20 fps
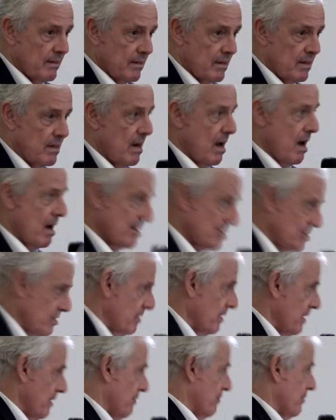
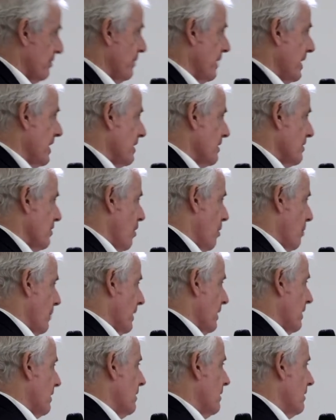largely through
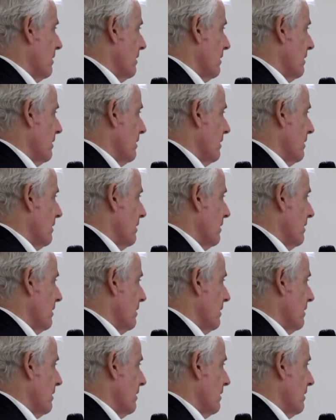economic